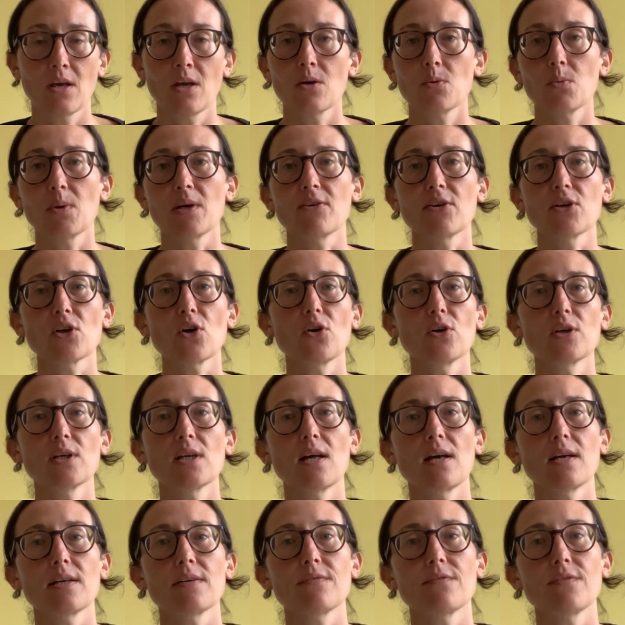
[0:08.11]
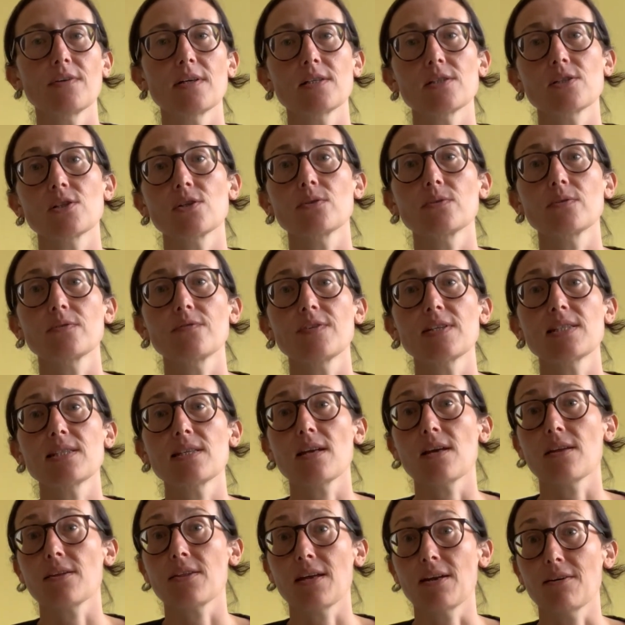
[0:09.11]
We're an online virtual
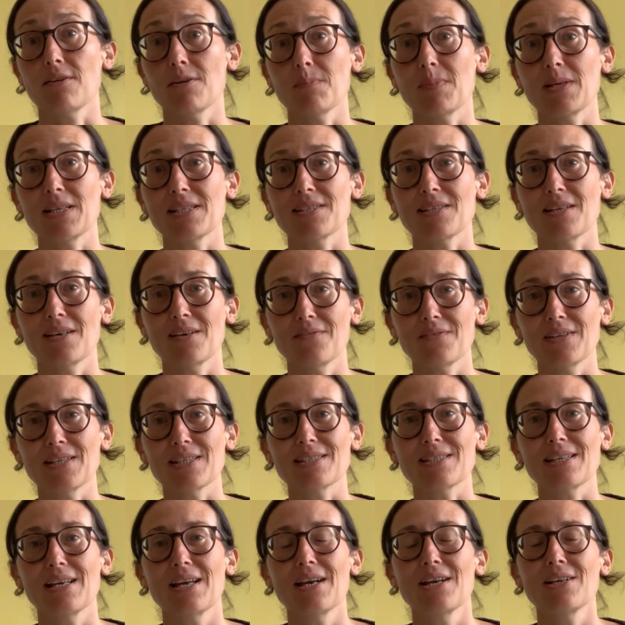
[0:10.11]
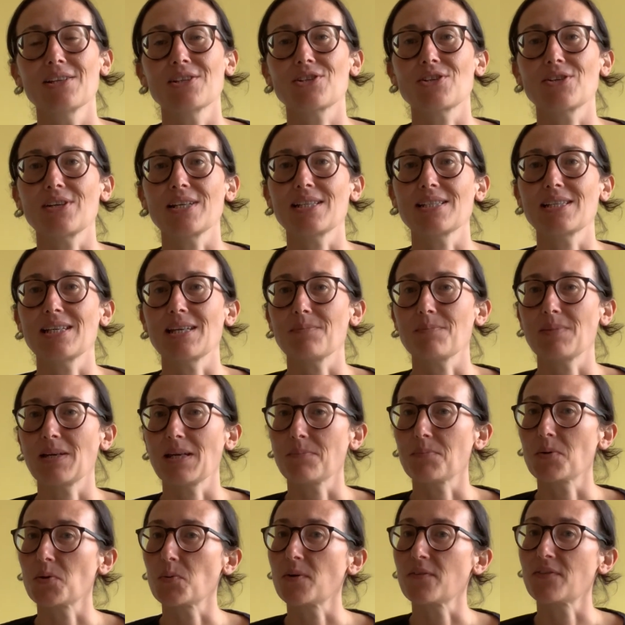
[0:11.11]
physiotherapy service treating
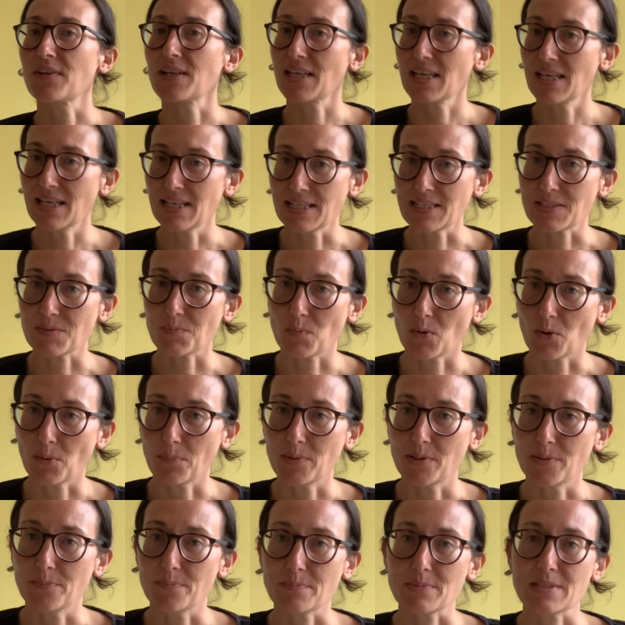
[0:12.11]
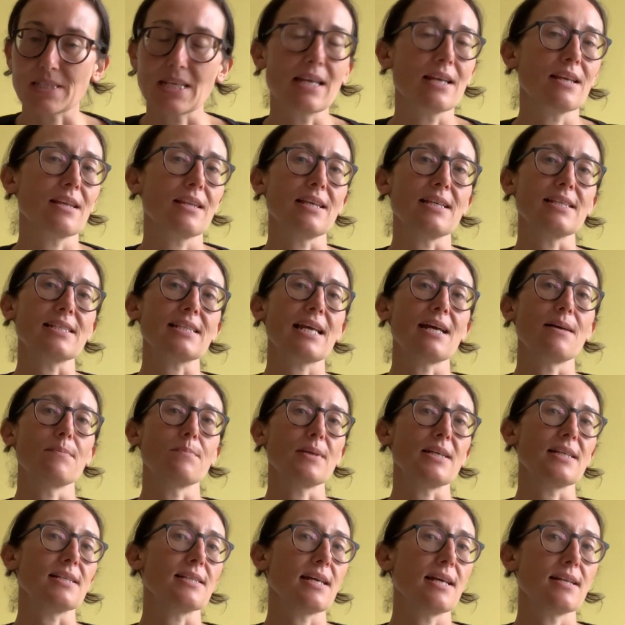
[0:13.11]
people with Achilles problems. These can
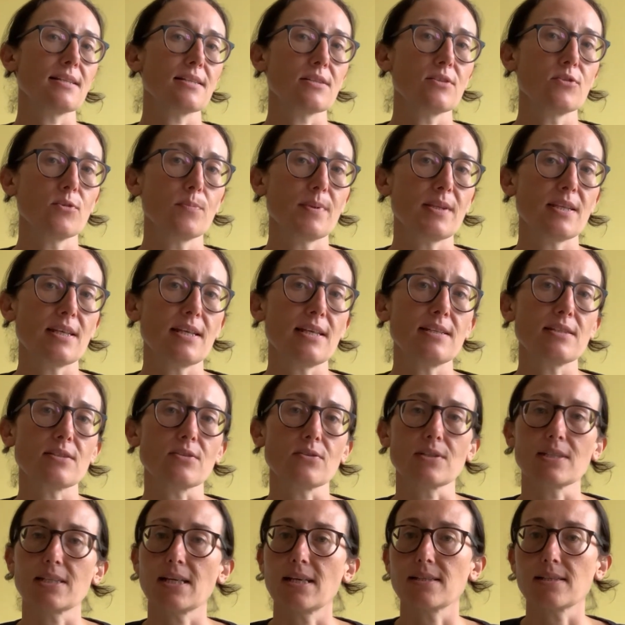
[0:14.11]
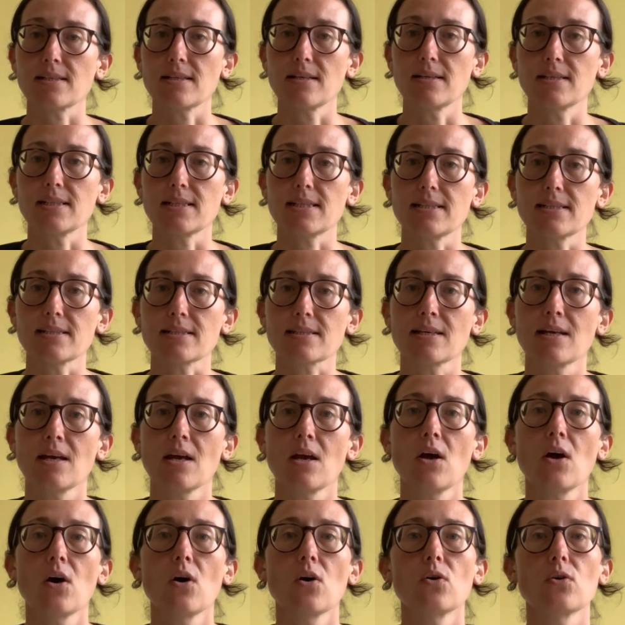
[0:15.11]
be tendinopathies or tendonitis,
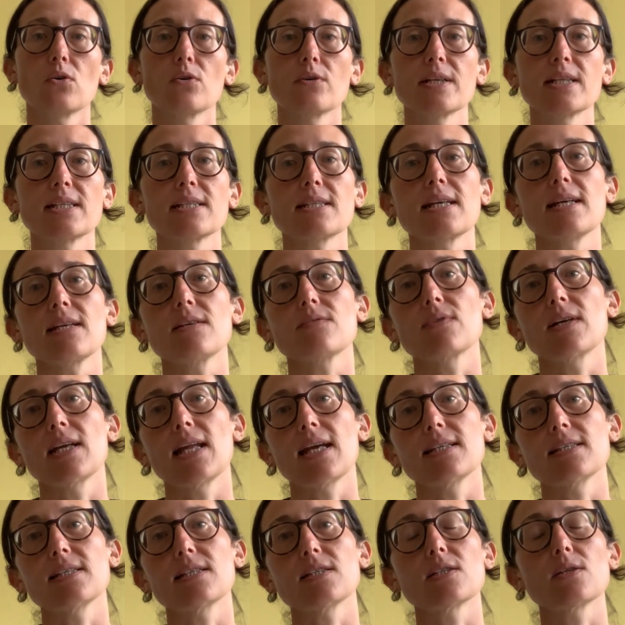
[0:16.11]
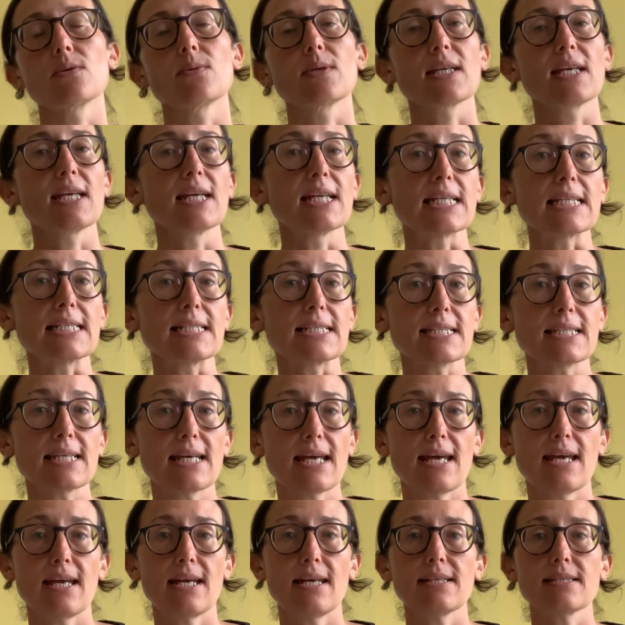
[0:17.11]
or indeed related to Achilles
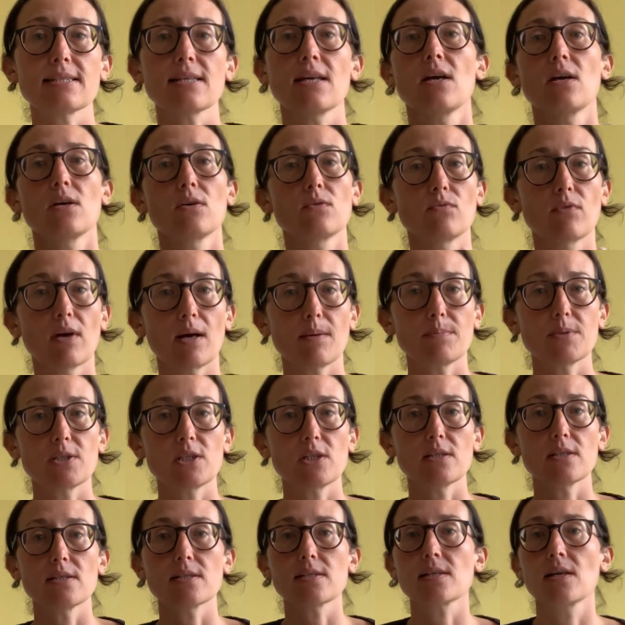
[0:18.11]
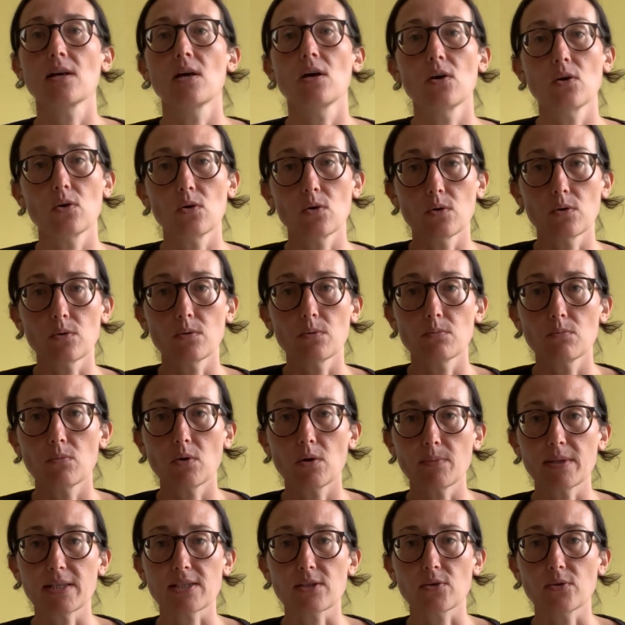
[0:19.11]
tears, ruptures, or
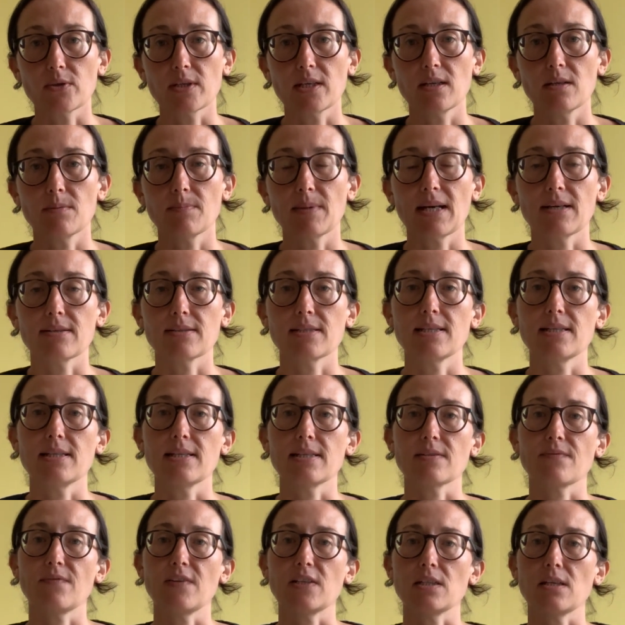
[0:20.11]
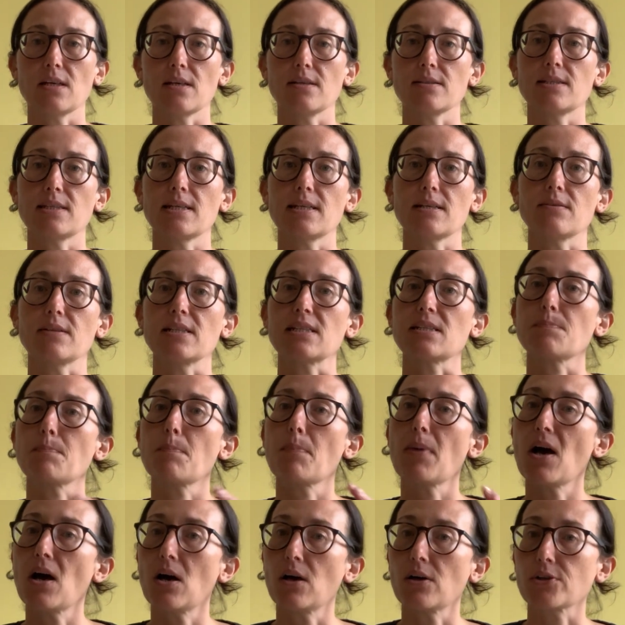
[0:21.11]
what we're talking about in this video series,
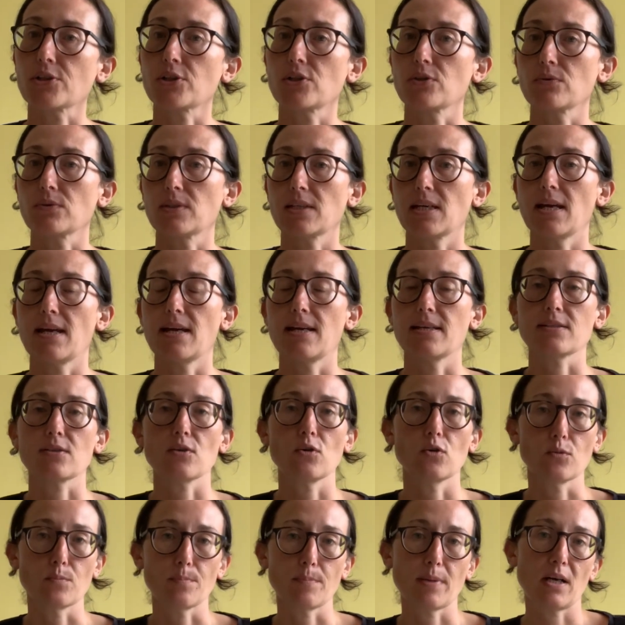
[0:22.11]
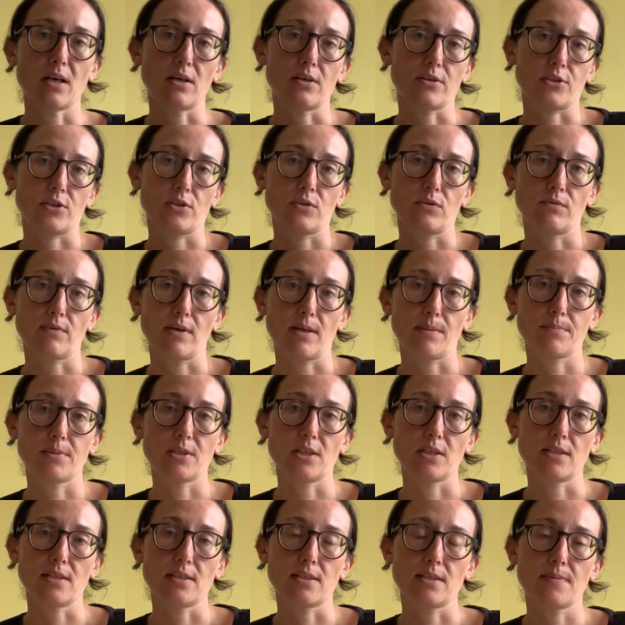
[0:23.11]
partial tears or partial
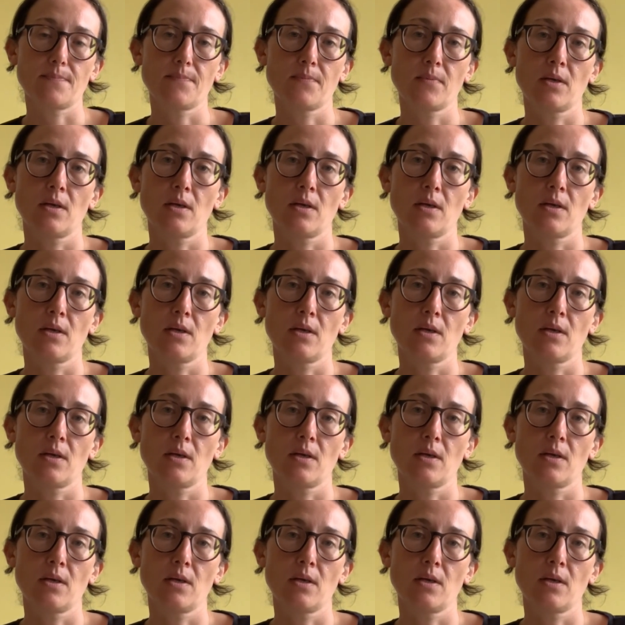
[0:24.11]
ruptures.